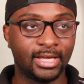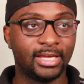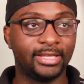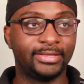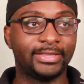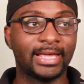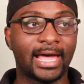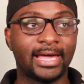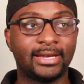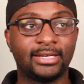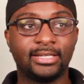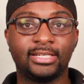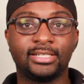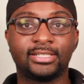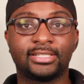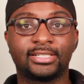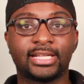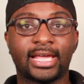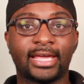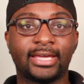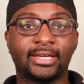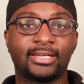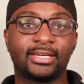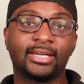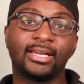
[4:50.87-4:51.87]
that is
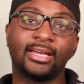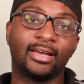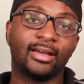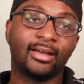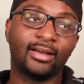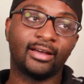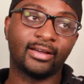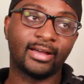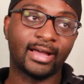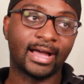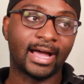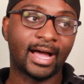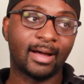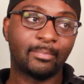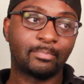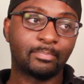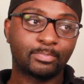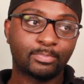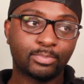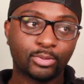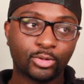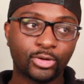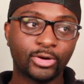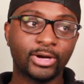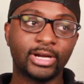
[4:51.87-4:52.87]
like a
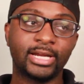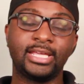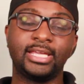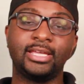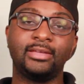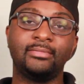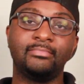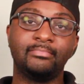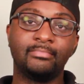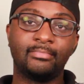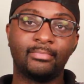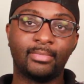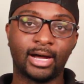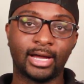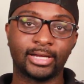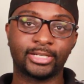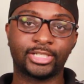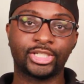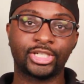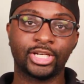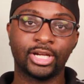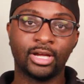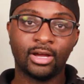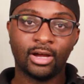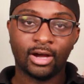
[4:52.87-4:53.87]
pretty
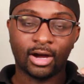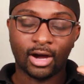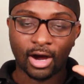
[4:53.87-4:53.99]
much